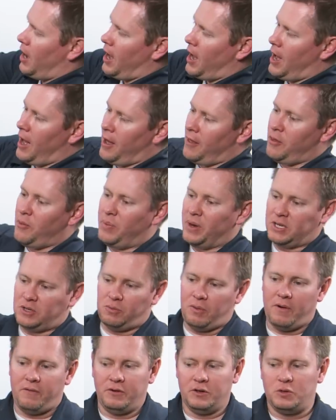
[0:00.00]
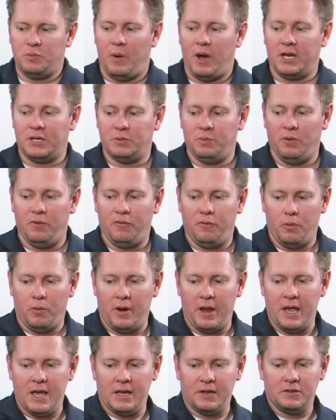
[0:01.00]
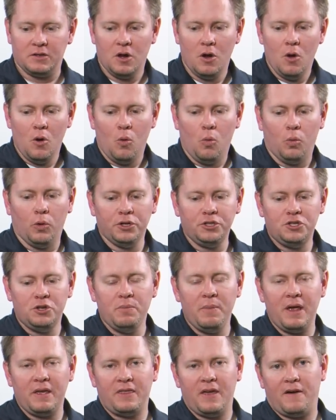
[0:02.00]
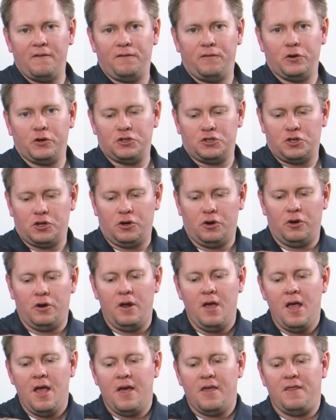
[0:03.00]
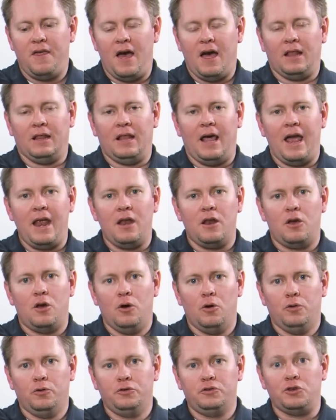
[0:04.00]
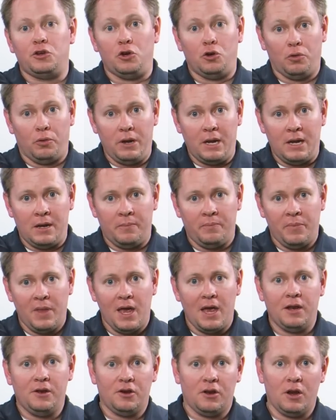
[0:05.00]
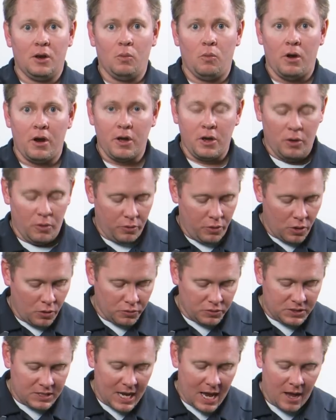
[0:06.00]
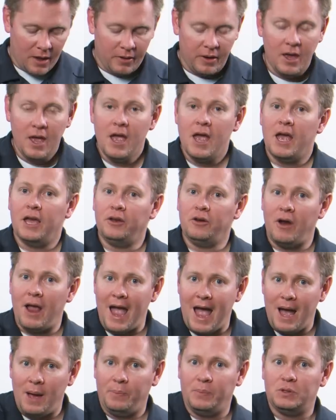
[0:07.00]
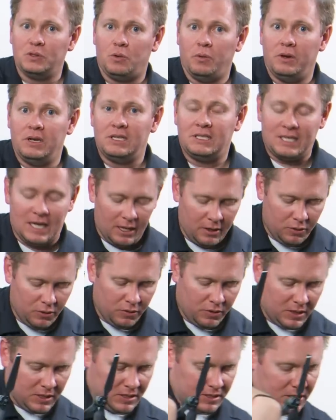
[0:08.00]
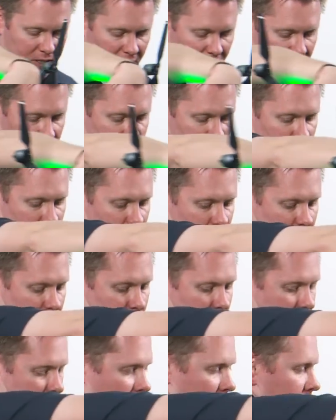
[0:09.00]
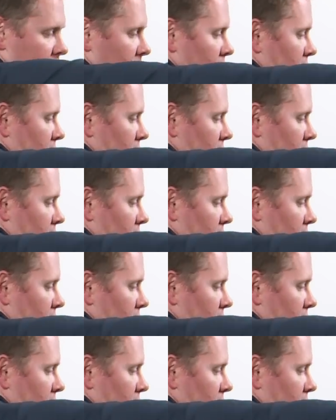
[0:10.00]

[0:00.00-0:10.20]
the best reference possible for it. Once you make that first turn, that light goes green, and you're going to want to go nose down. And your app is going to tell you these things too, okay?